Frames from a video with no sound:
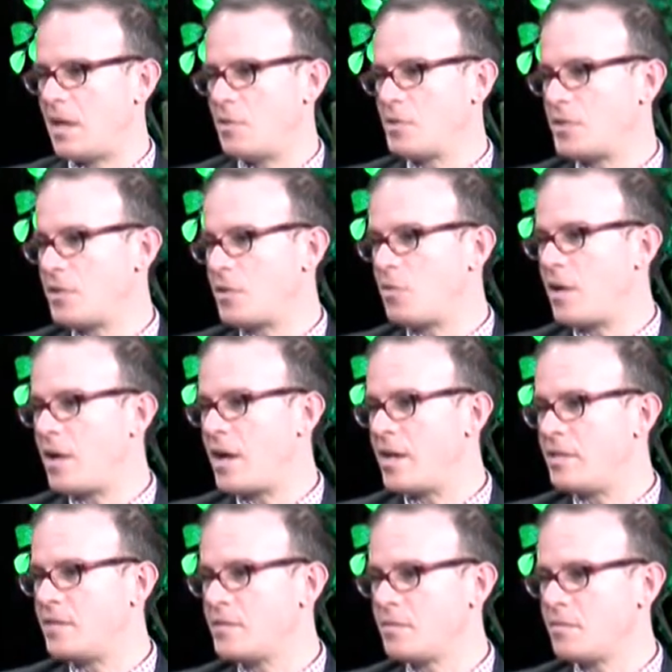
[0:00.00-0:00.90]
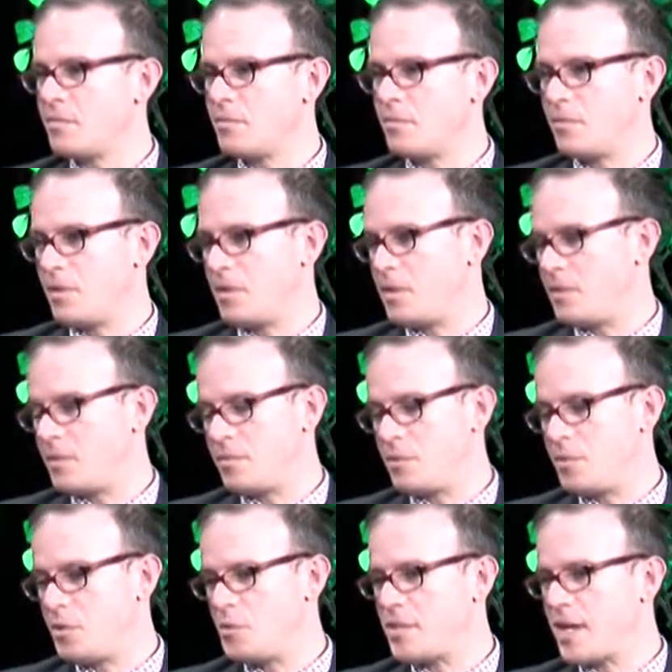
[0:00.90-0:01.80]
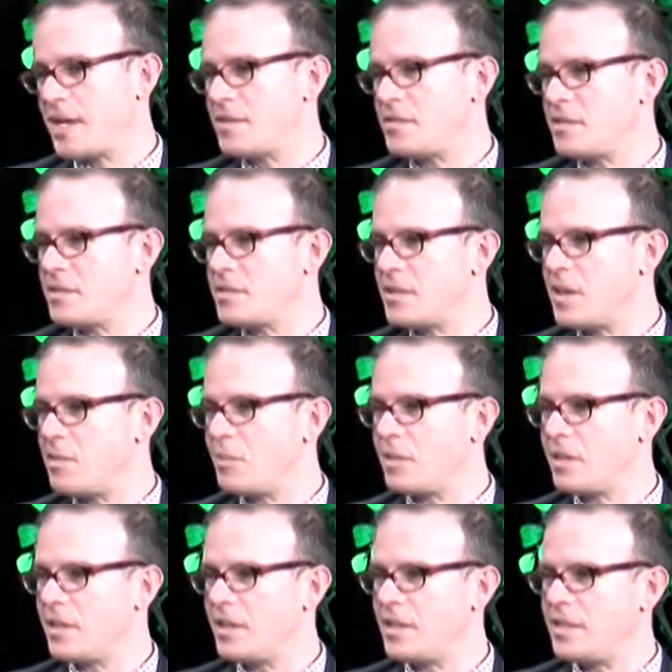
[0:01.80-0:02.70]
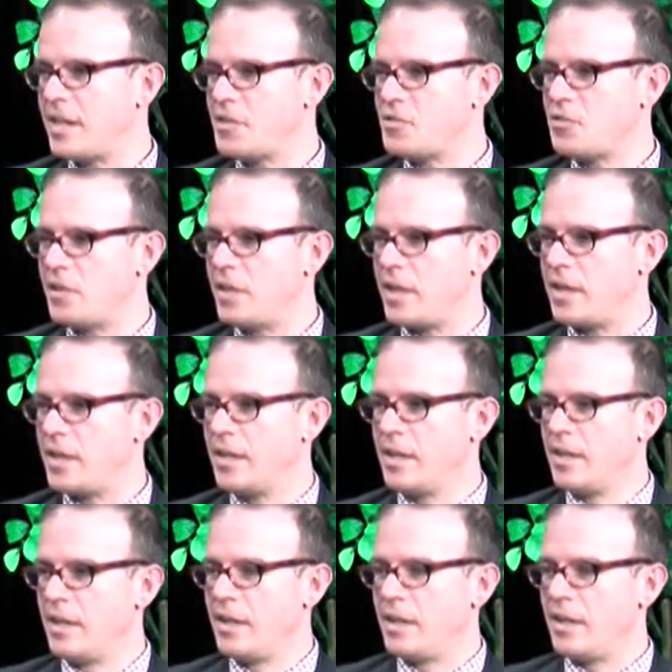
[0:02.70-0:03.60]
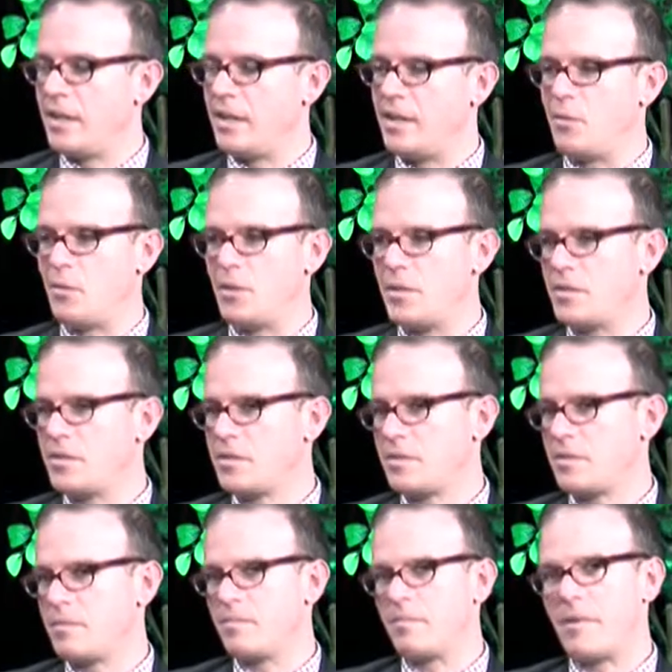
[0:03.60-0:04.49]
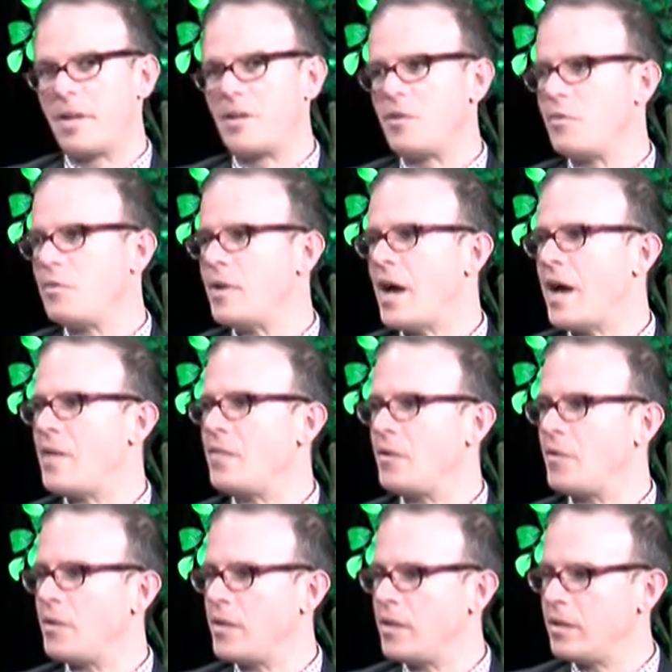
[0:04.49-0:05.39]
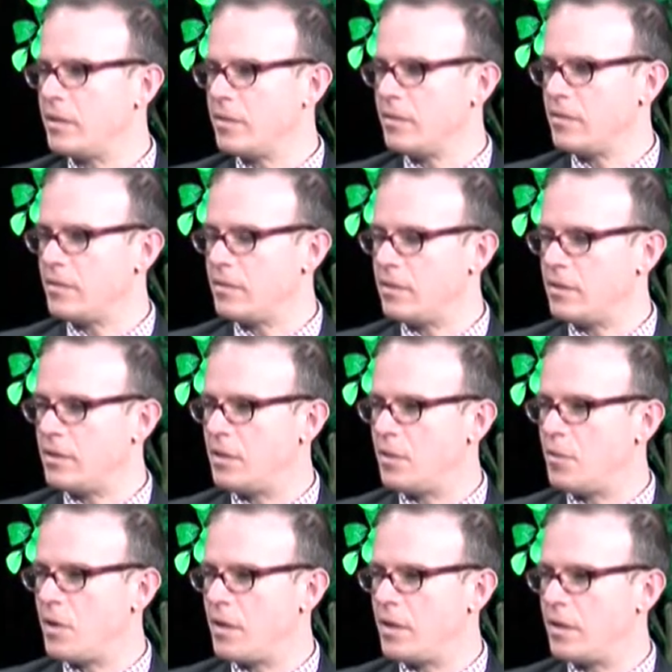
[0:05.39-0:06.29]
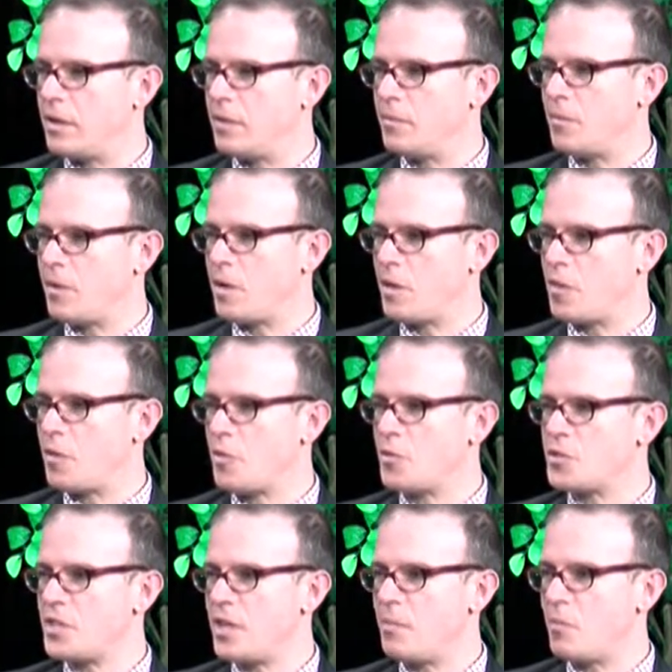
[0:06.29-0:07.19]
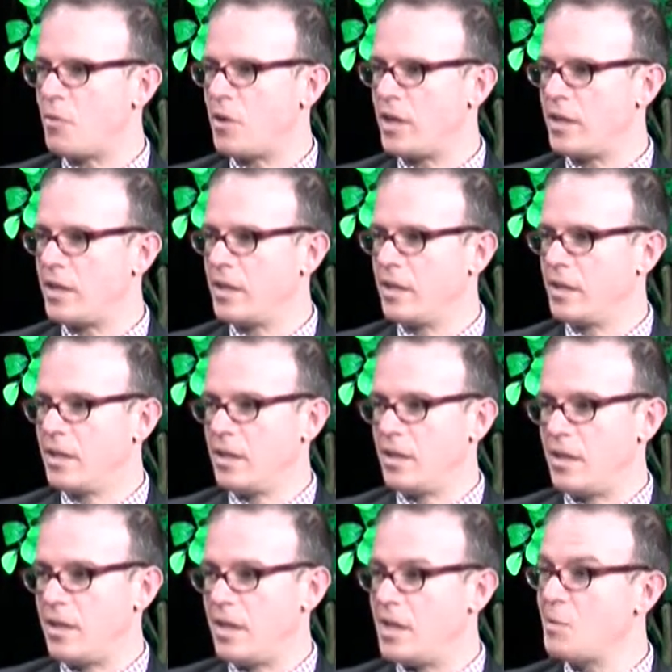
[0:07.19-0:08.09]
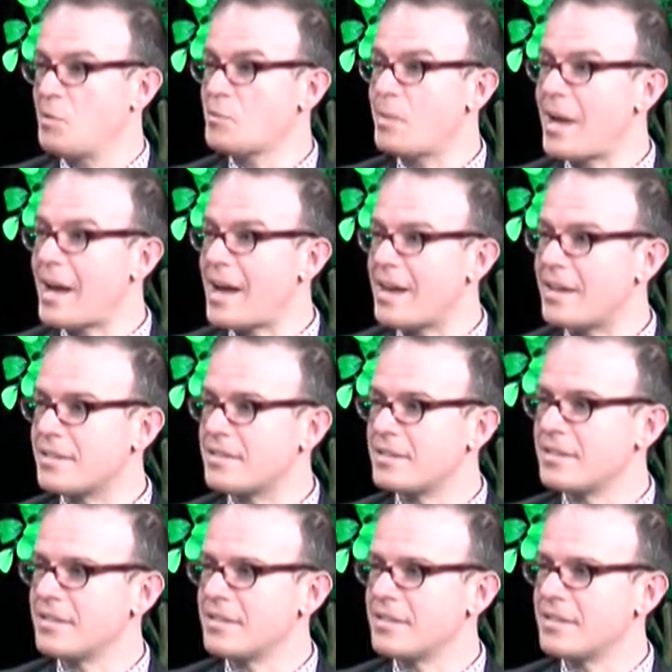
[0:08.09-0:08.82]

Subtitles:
I was in the Grind, to use that as an example again yesterday, and it was 9:30. On a Thursday morning, and it was packed.